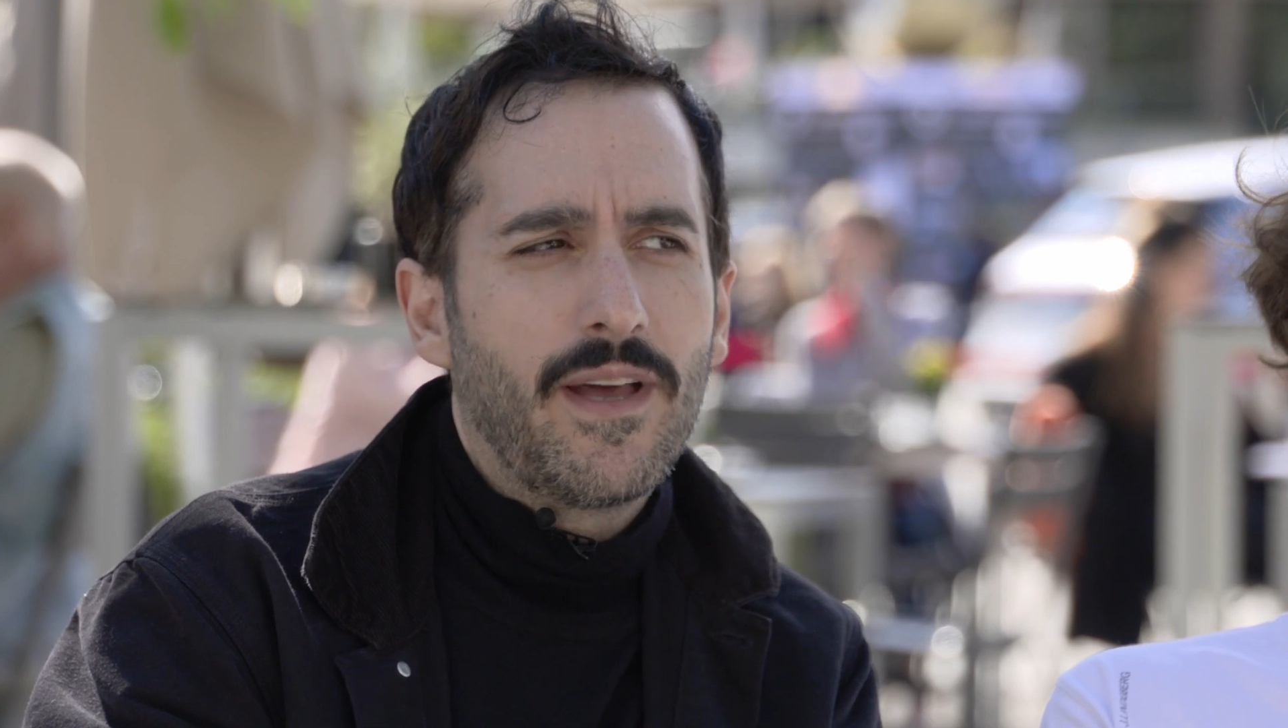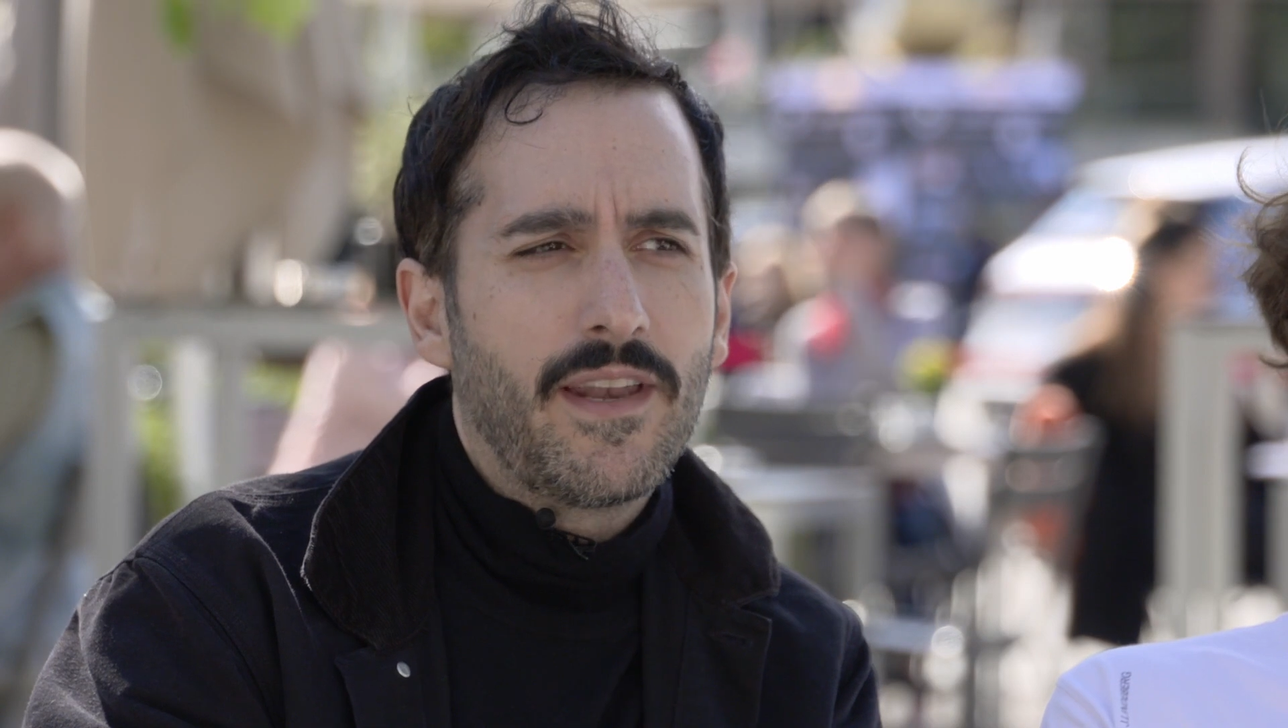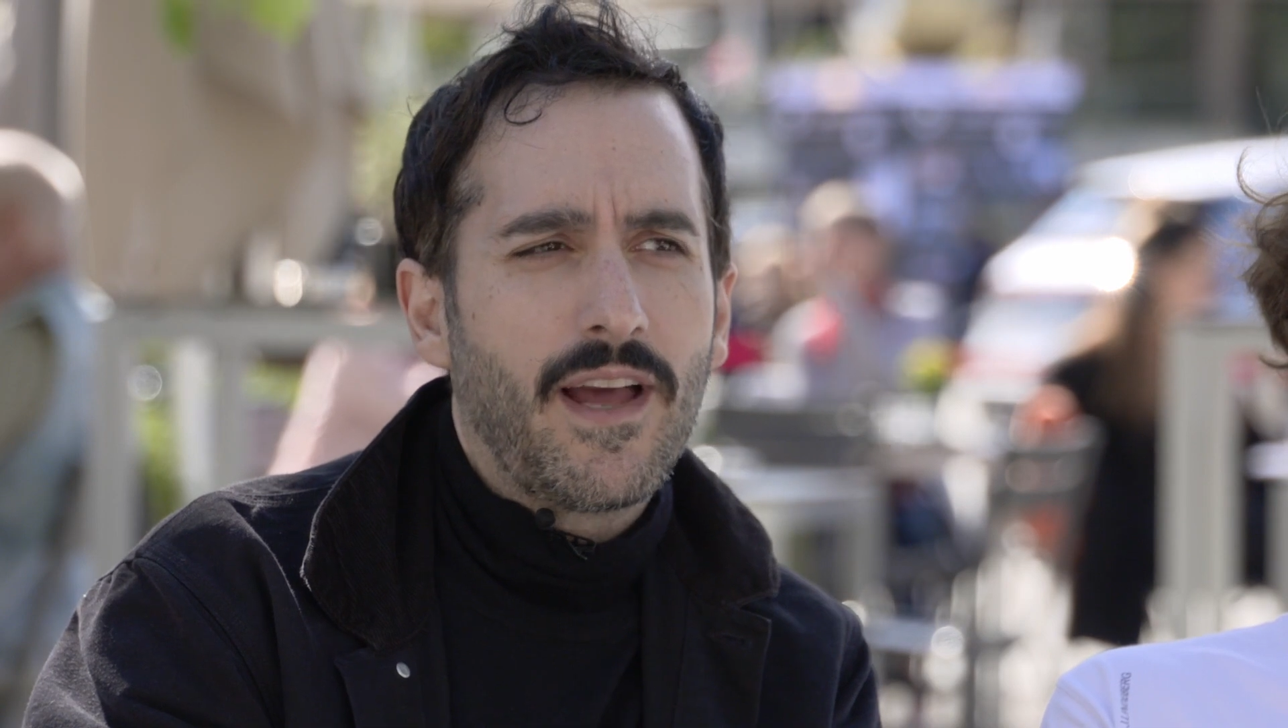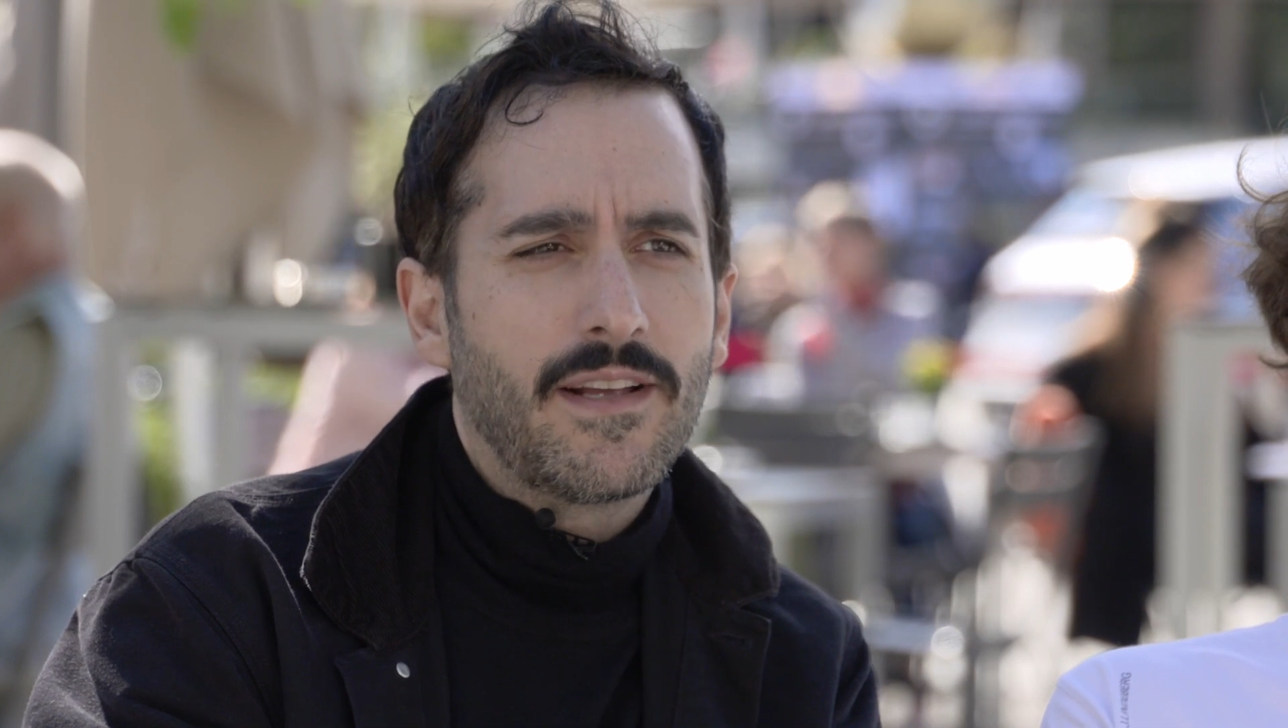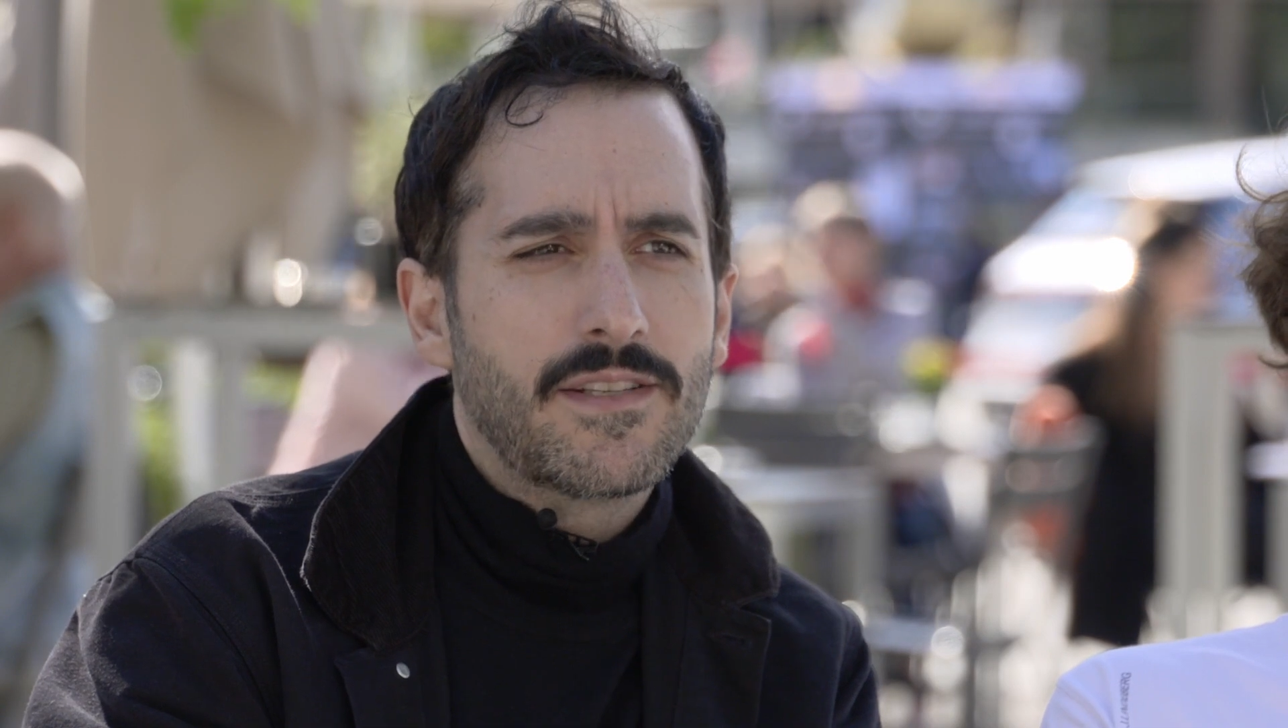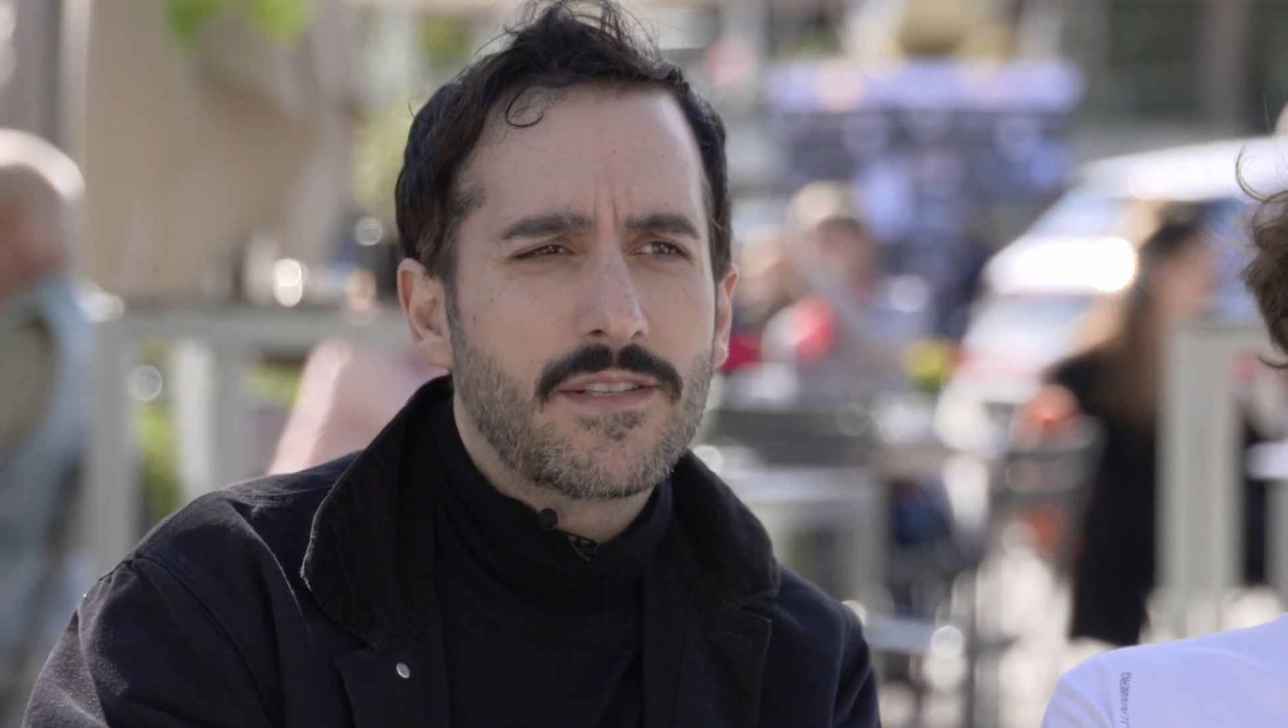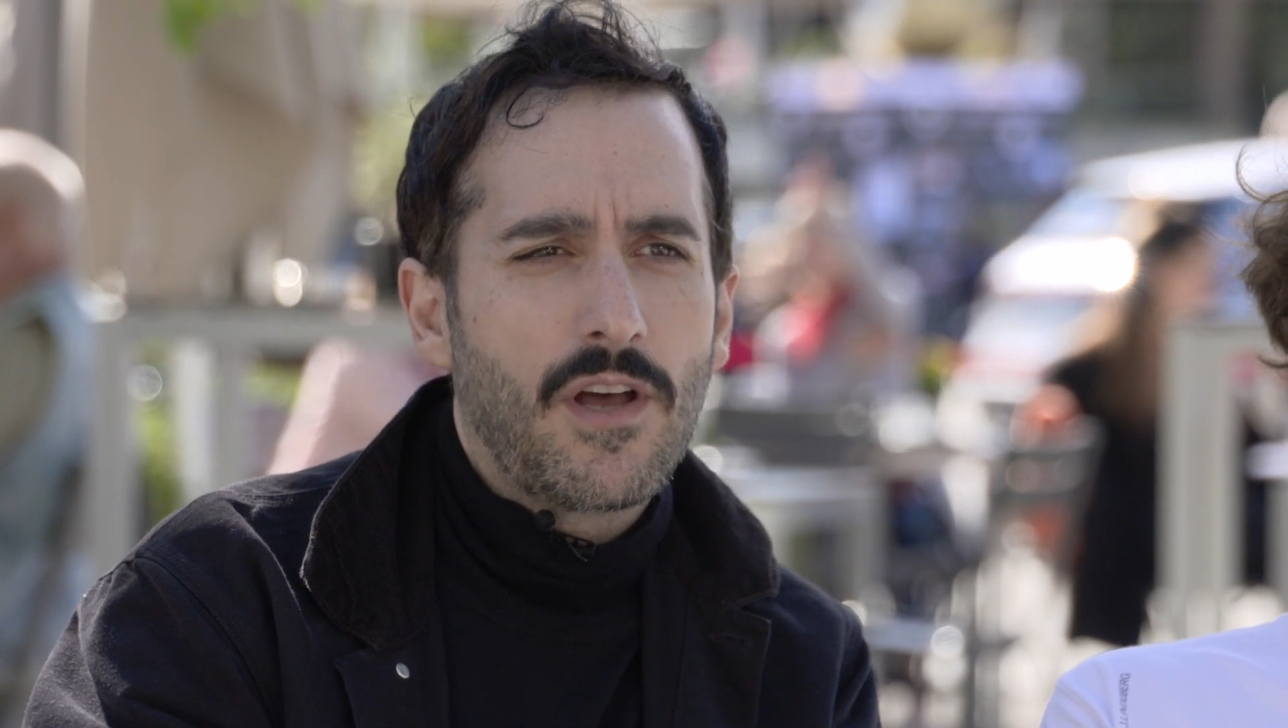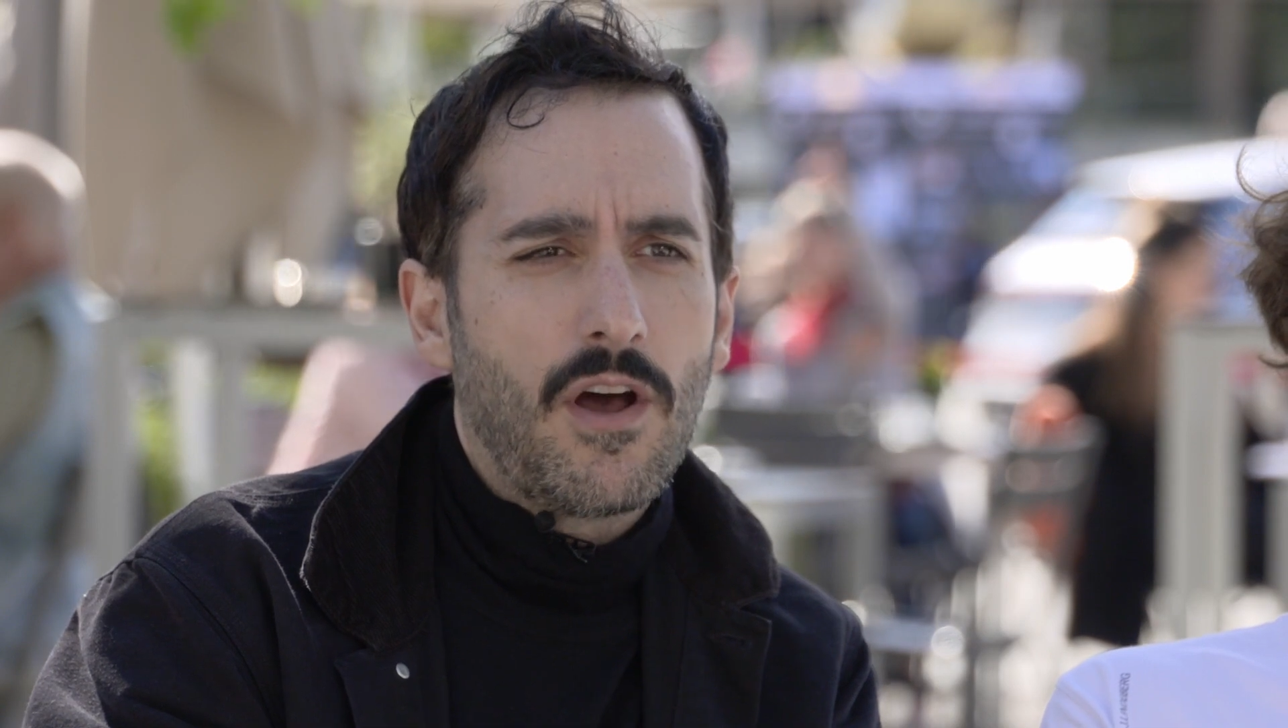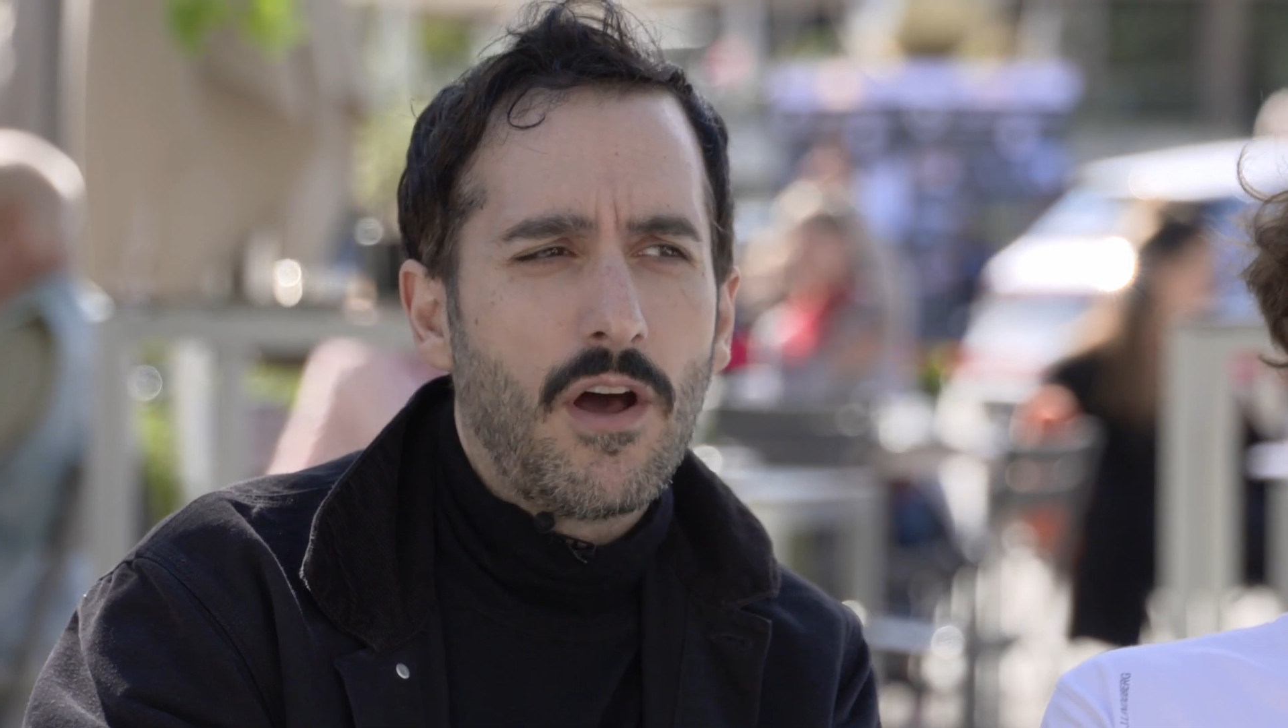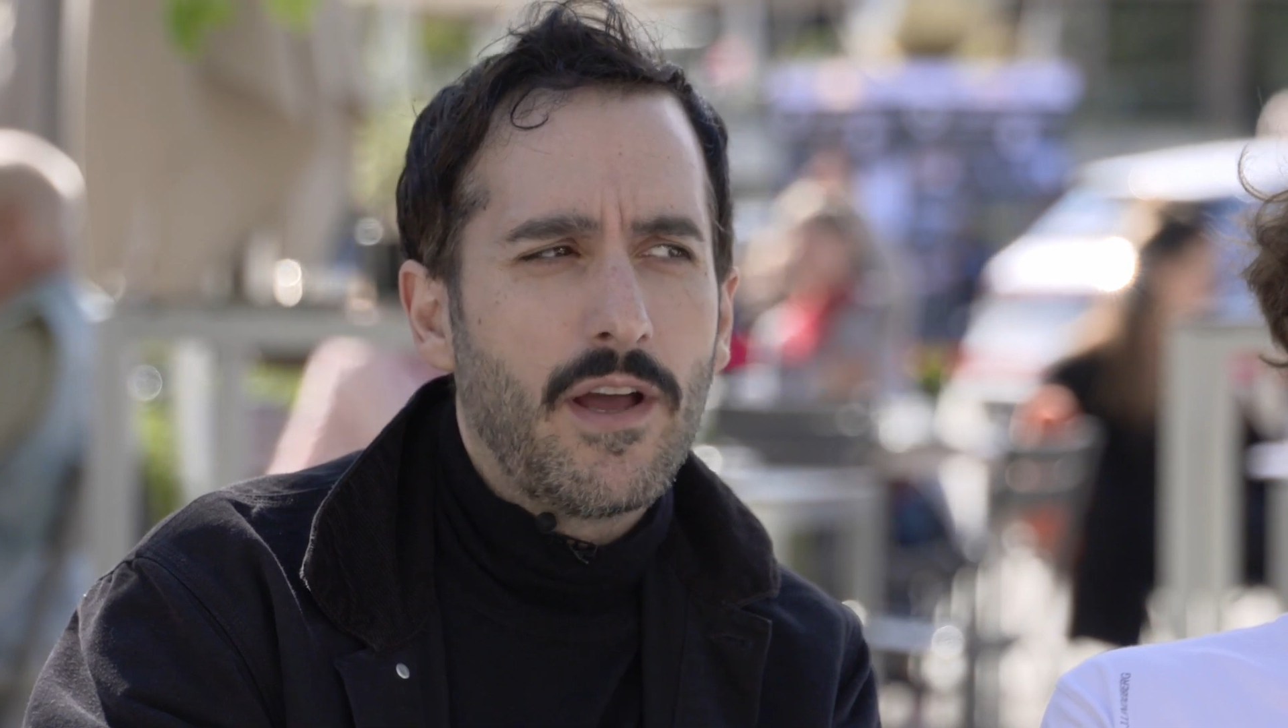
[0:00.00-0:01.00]
when I
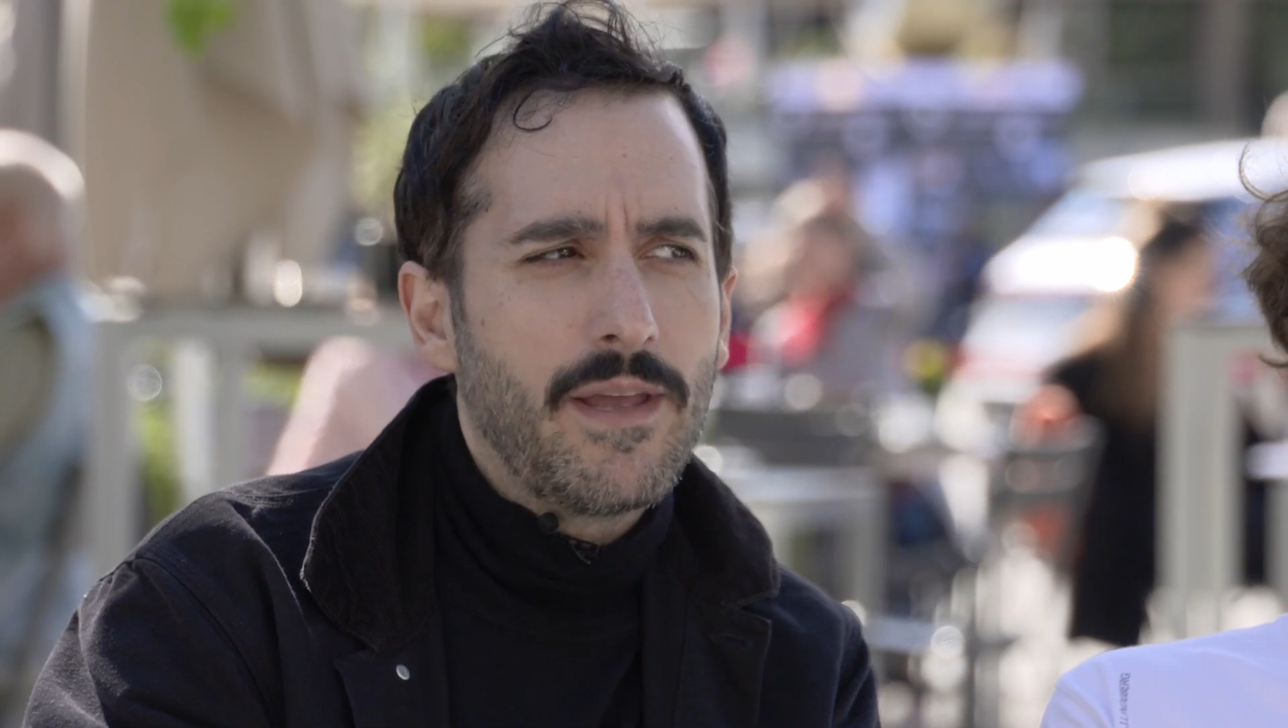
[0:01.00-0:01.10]
saw